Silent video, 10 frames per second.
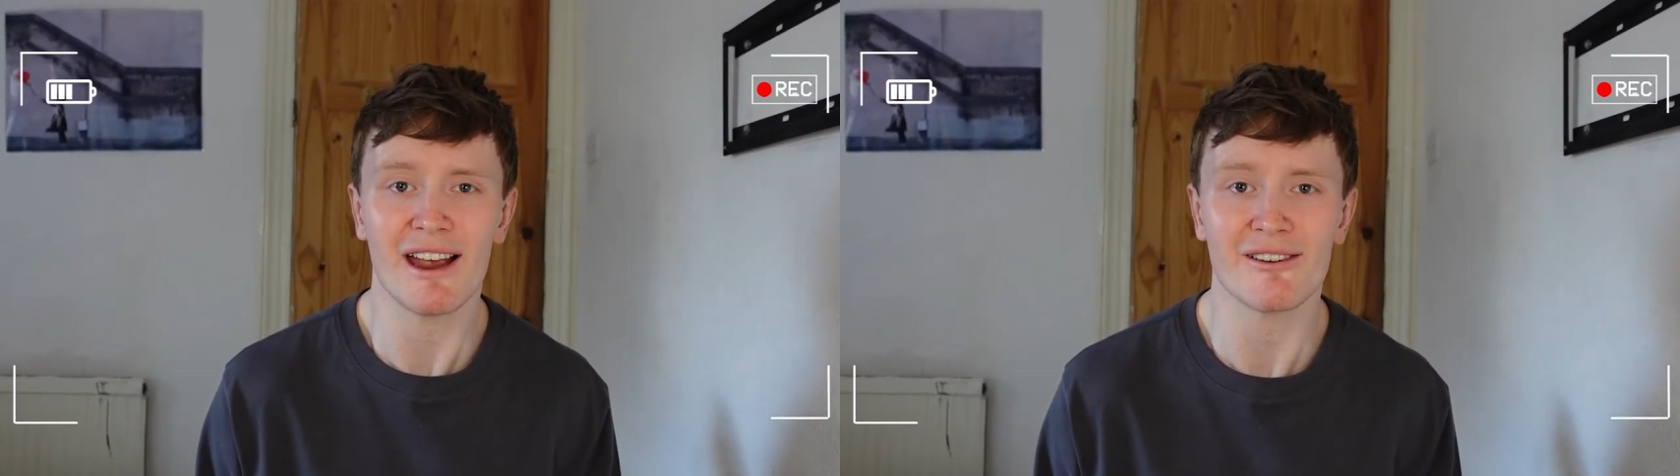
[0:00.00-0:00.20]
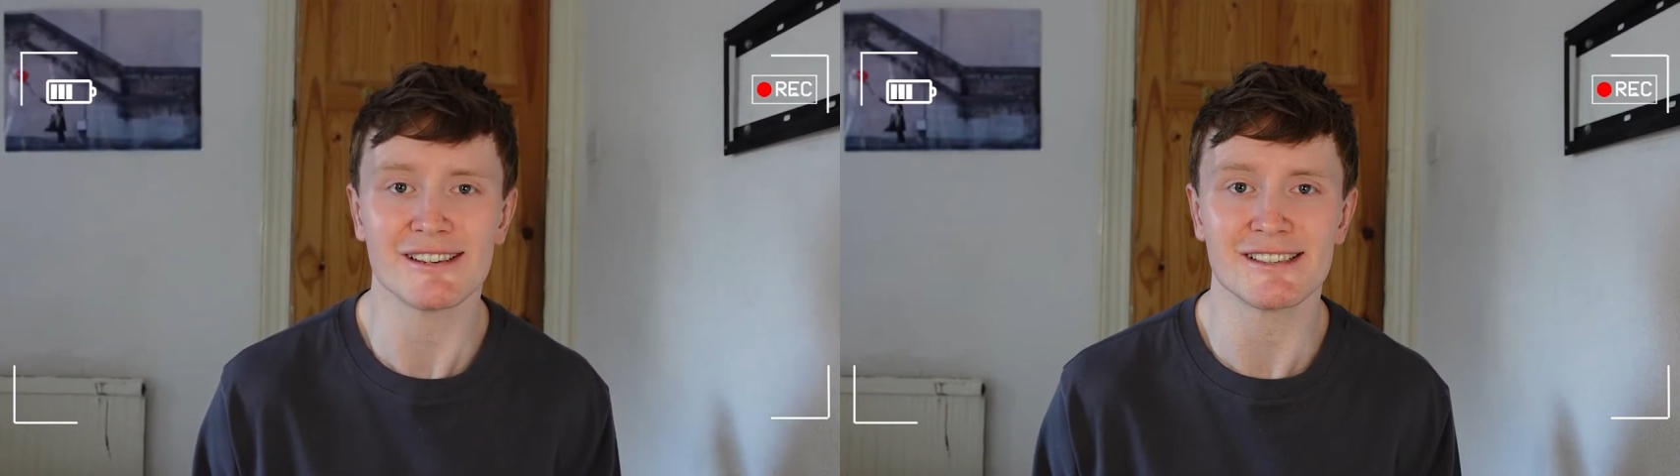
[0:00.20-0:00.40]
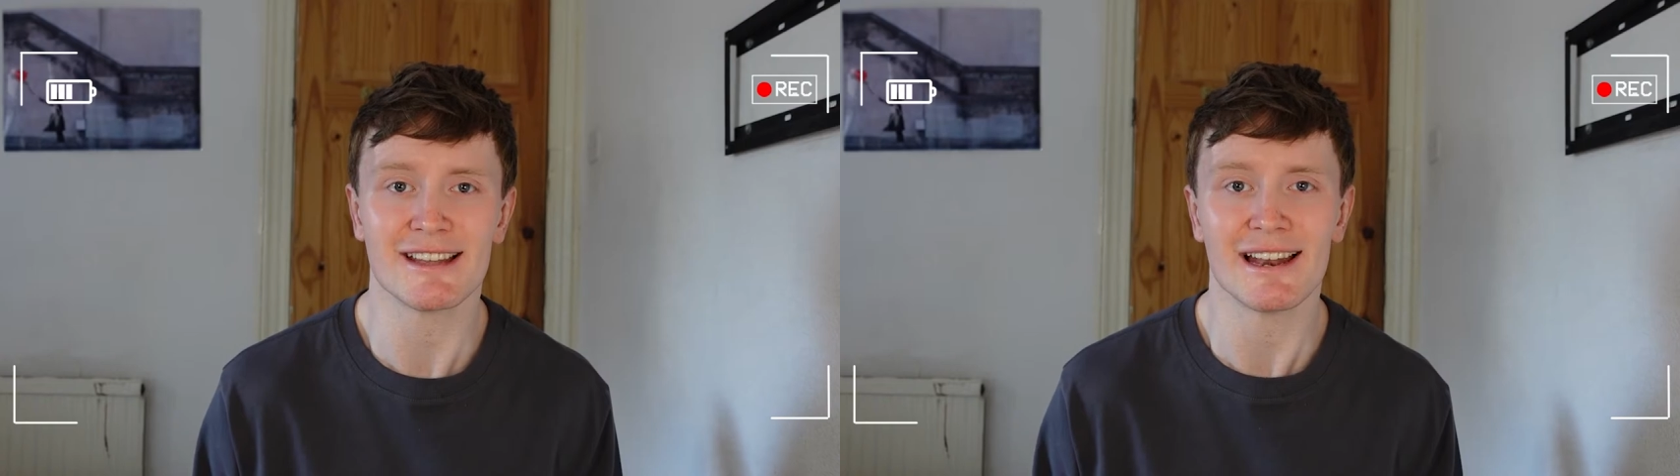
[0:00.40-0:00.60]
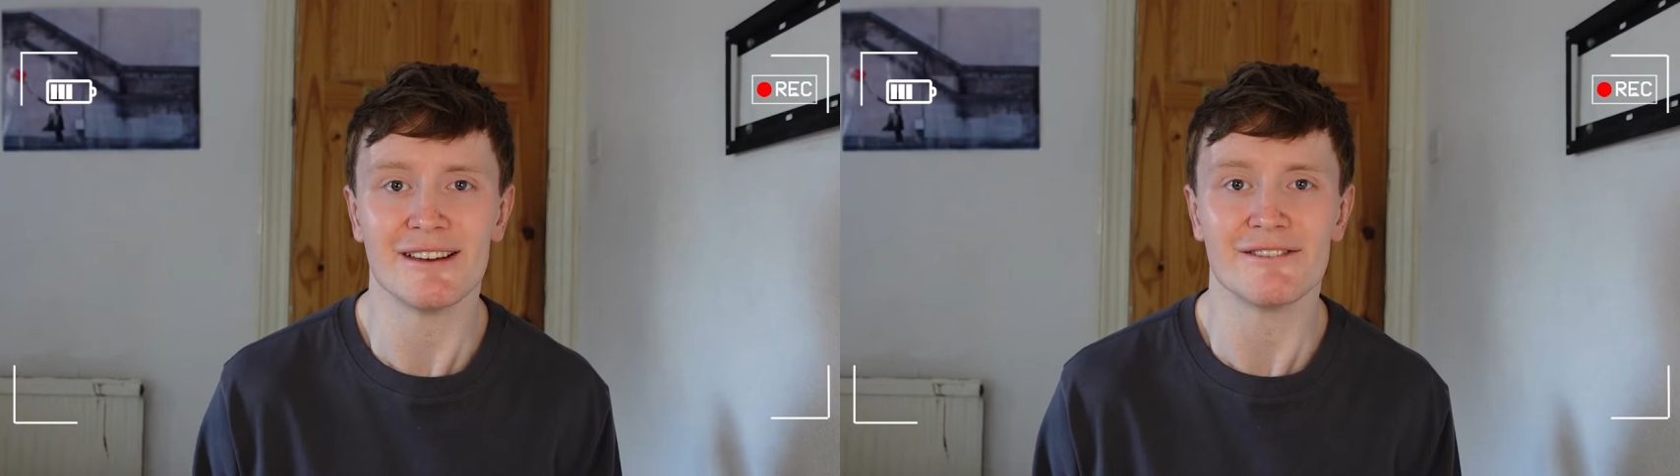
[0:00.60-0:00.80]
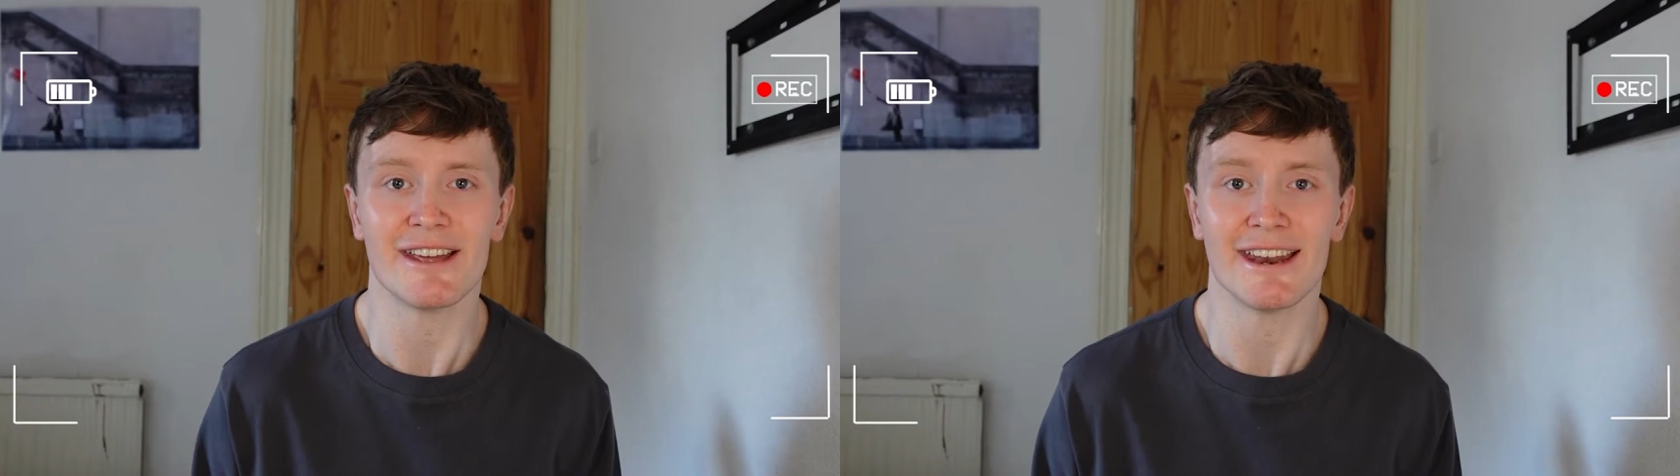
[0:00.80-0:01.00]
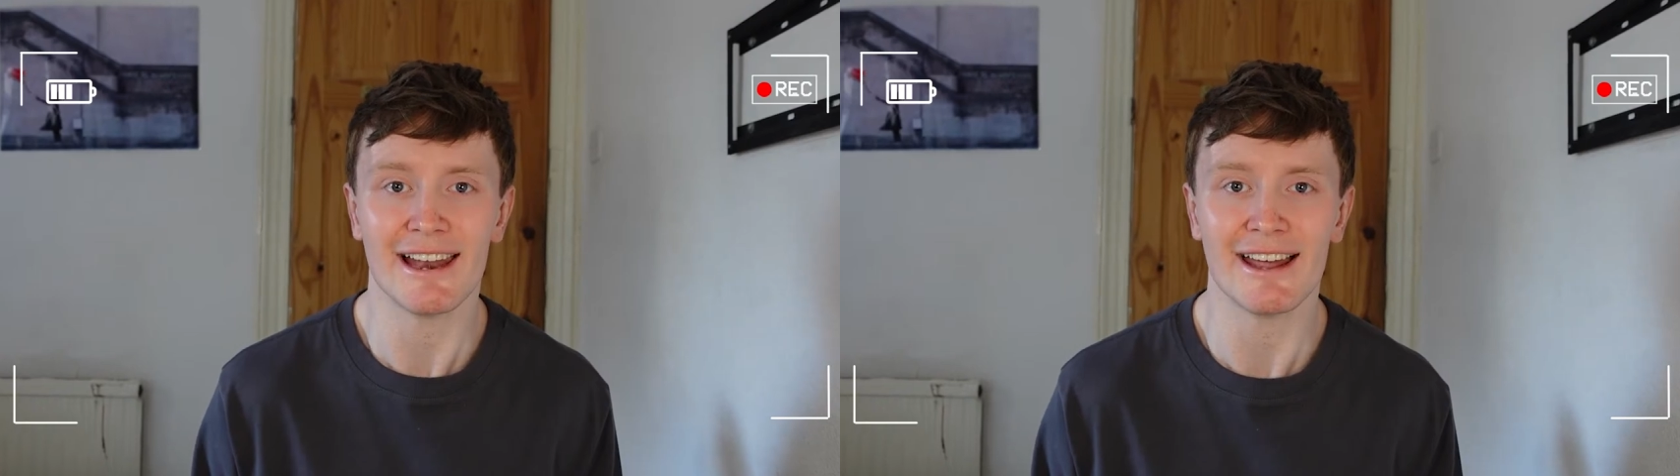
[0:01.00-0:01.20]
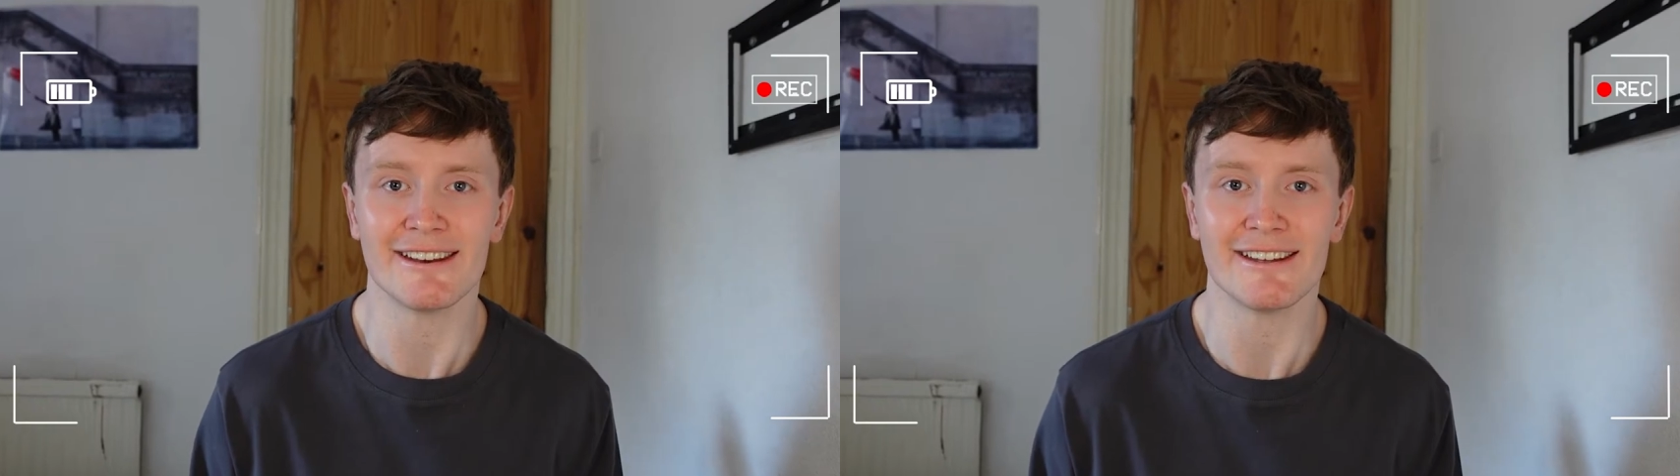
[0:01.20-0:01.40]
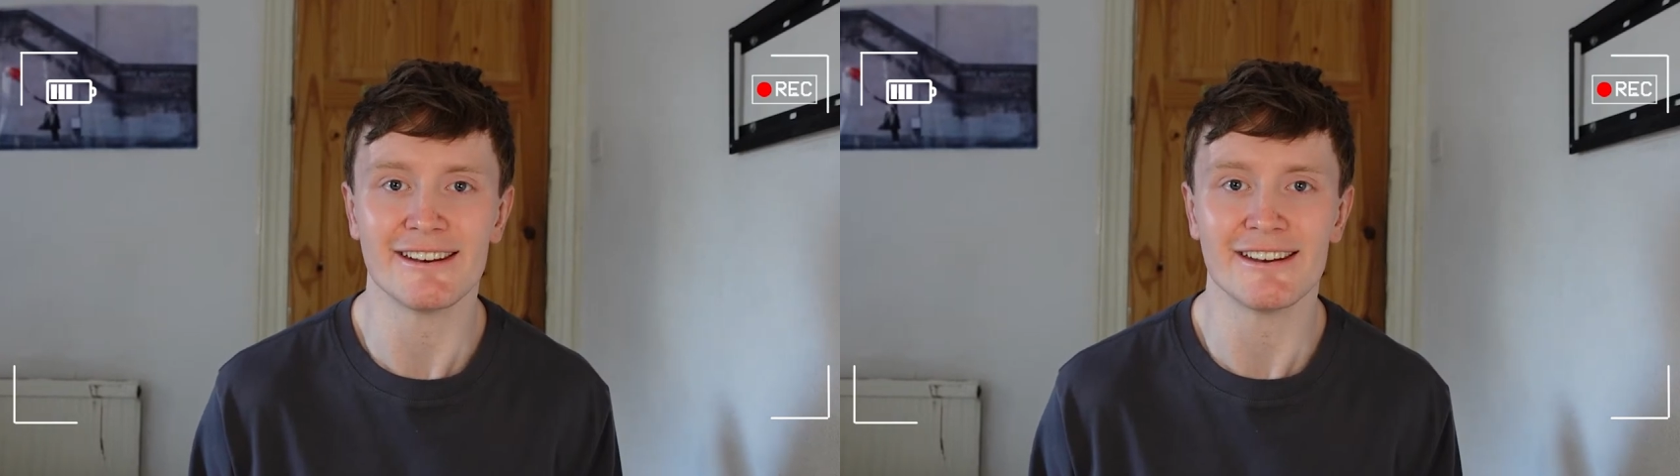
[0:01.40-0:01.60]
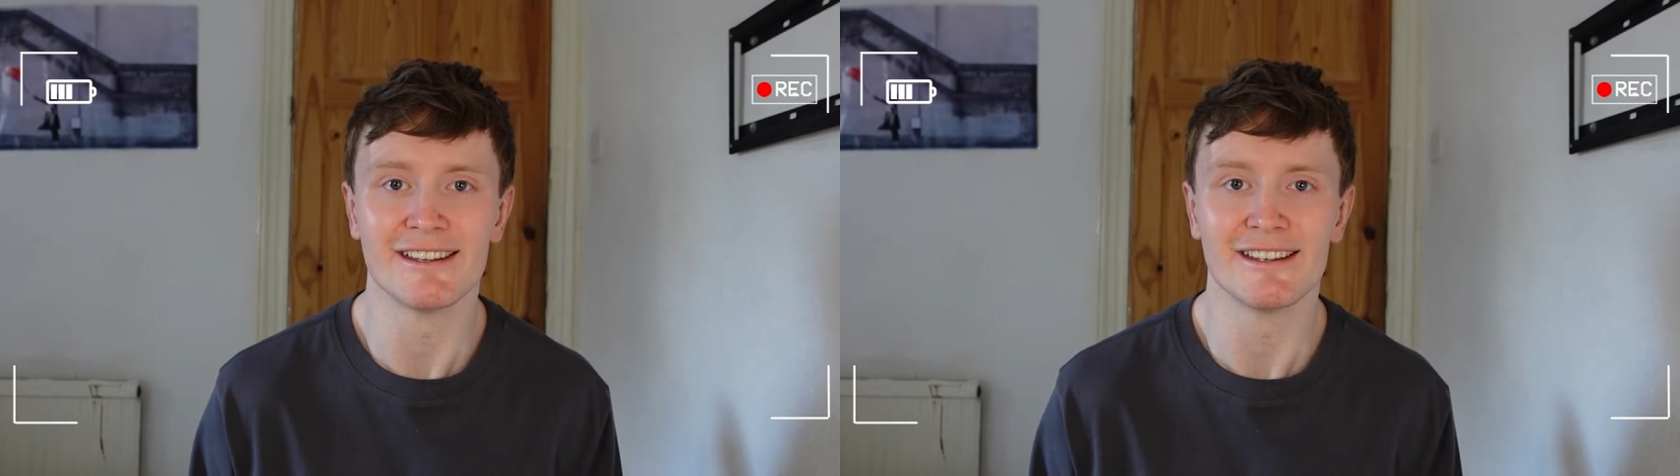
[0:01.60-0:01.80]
areas to live in London.